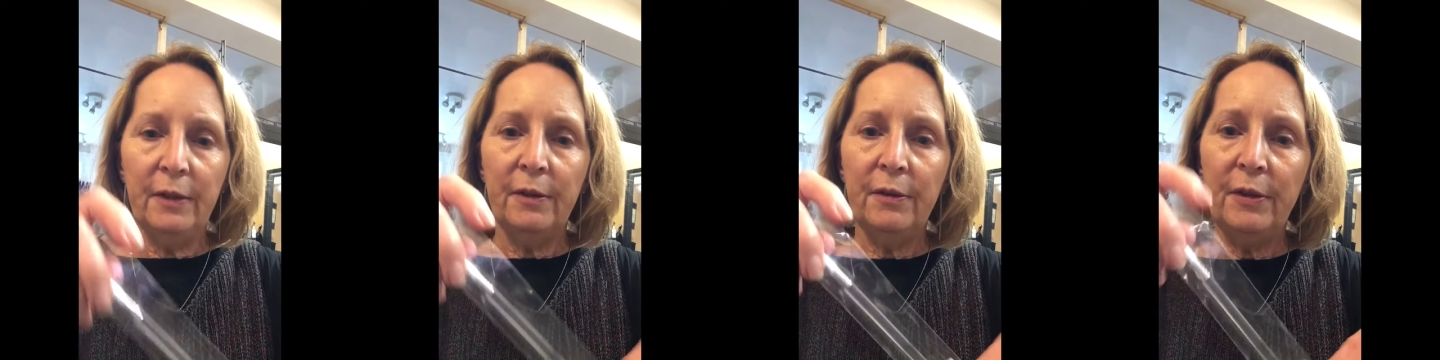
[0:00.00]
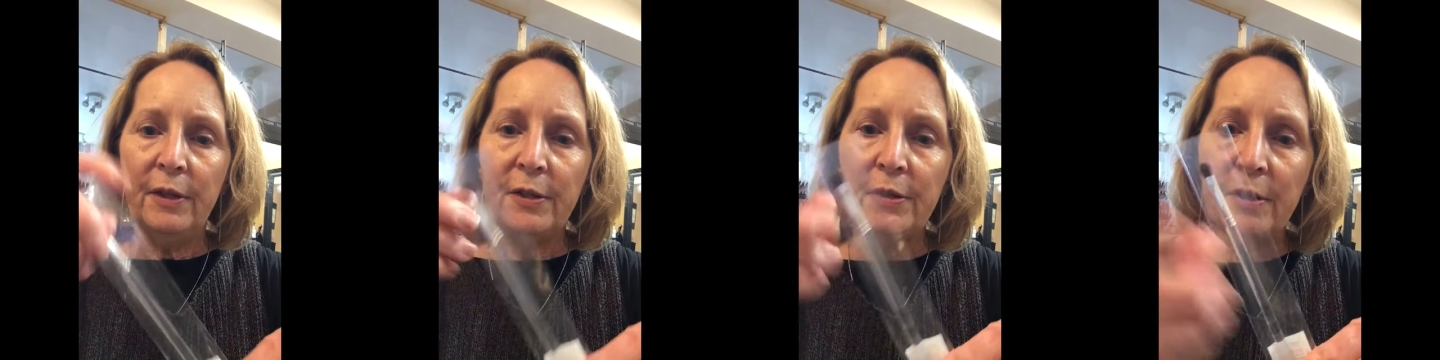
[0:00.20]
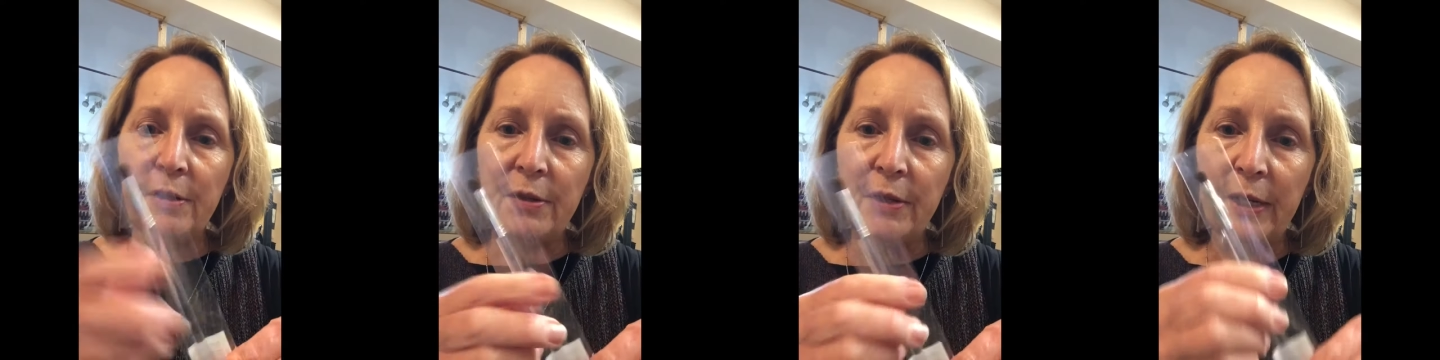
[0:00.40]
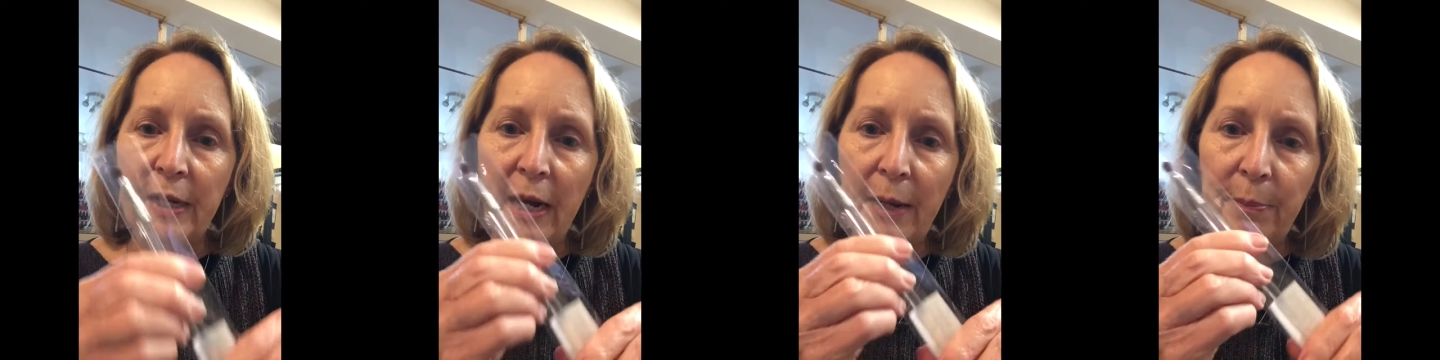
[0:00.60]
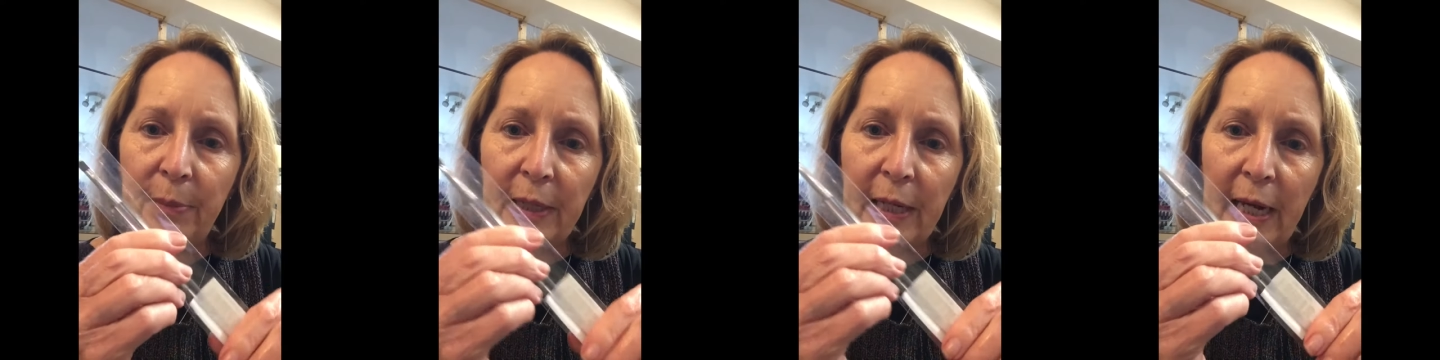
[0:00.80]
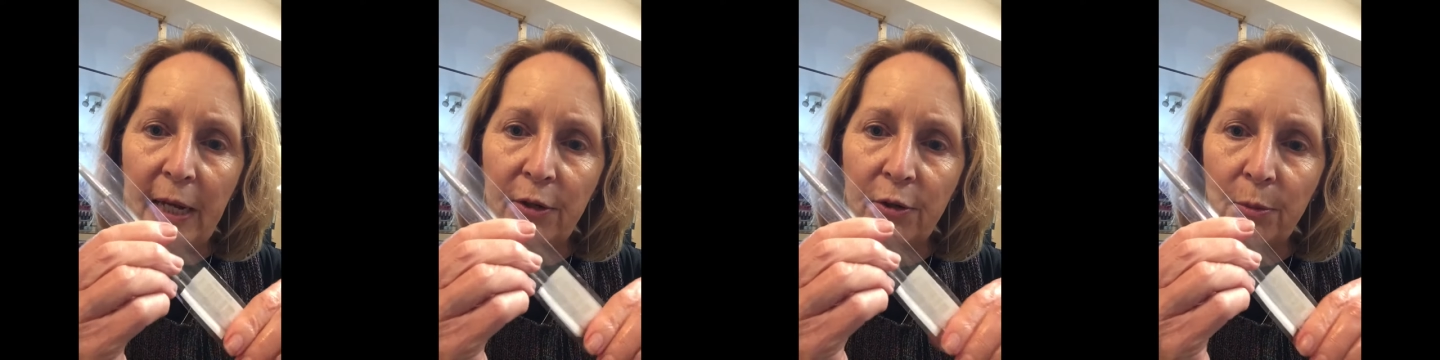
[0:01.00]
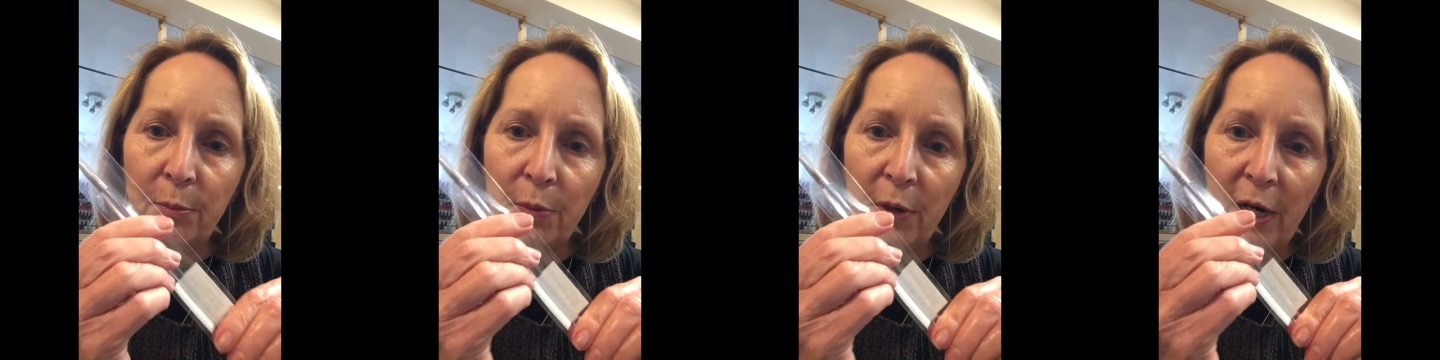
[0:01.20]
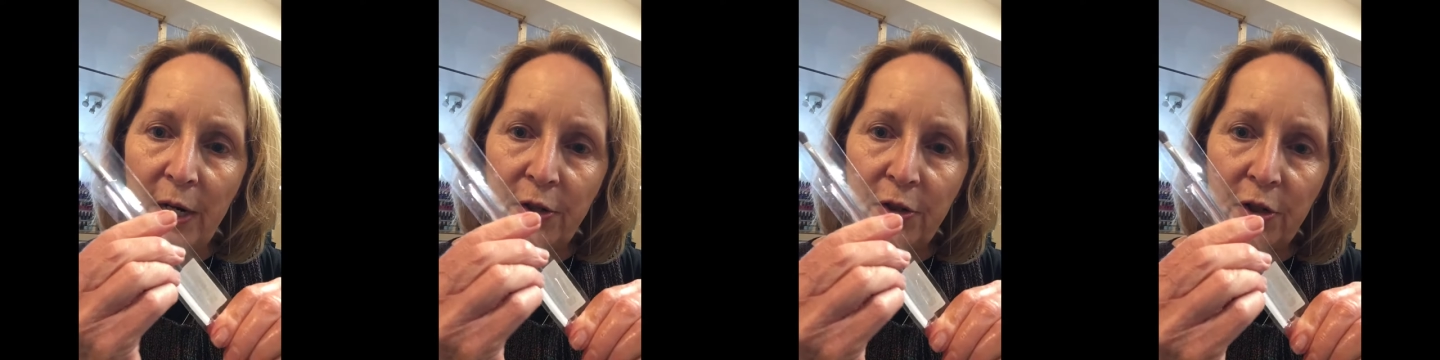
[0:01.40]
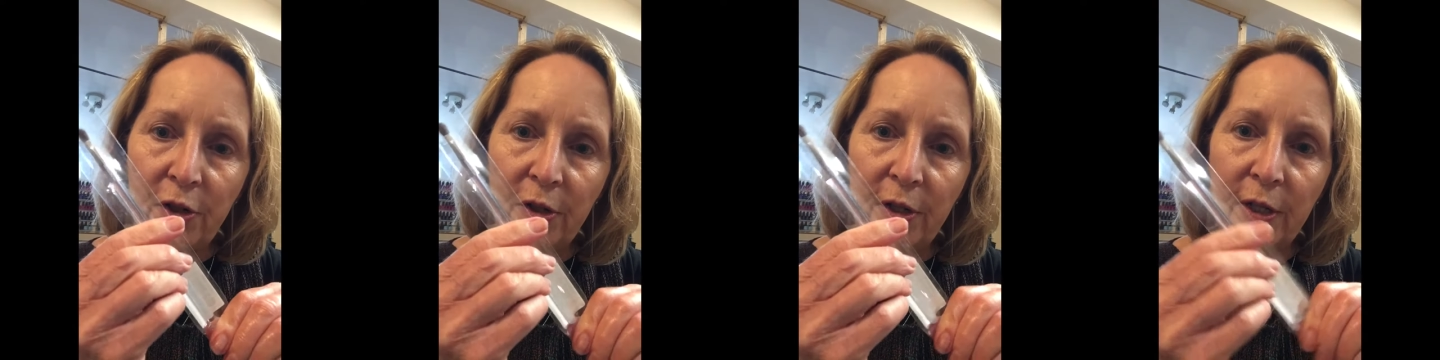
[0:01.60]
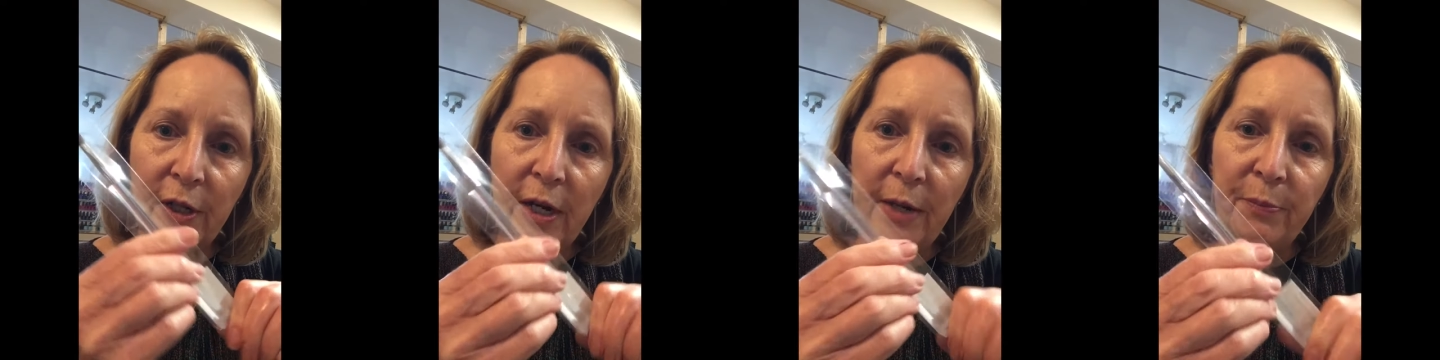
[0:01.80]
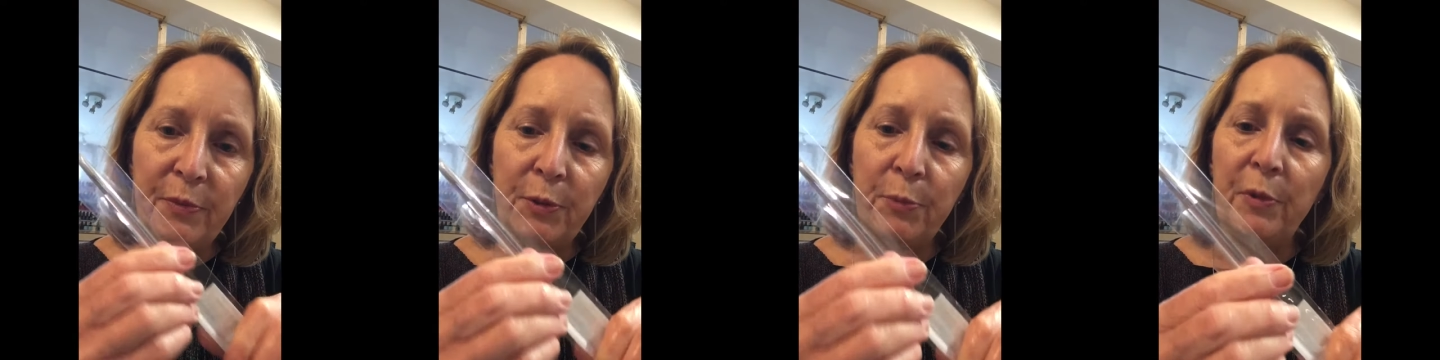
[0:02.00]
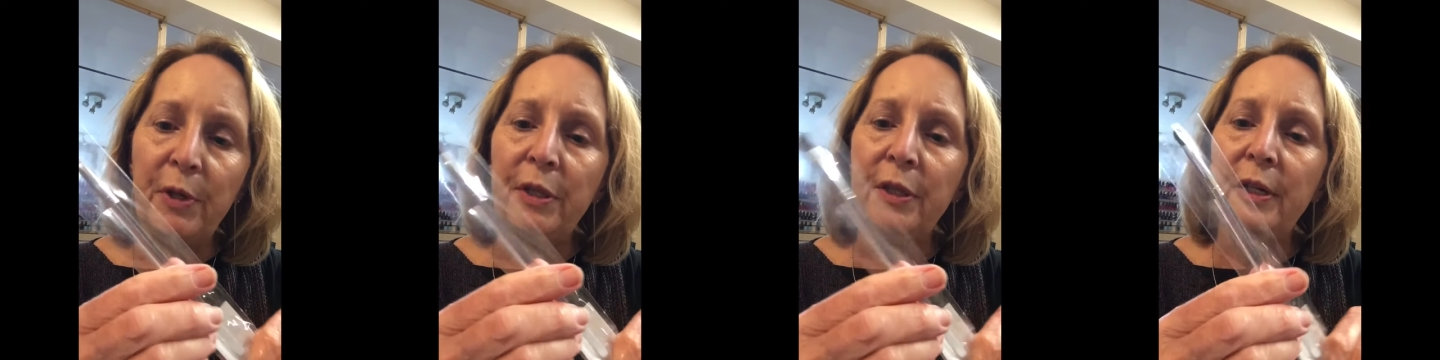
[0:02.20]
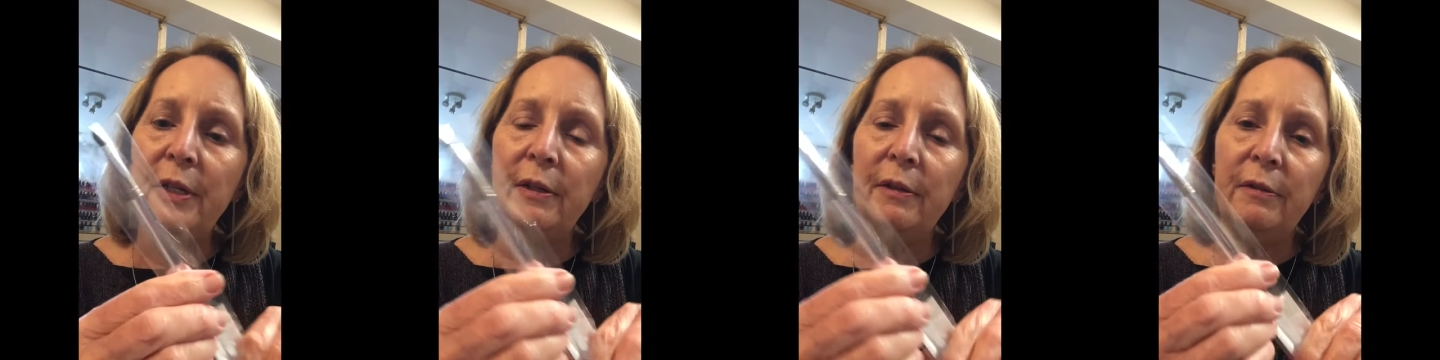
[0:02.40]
This is the applicator brush that comes with it.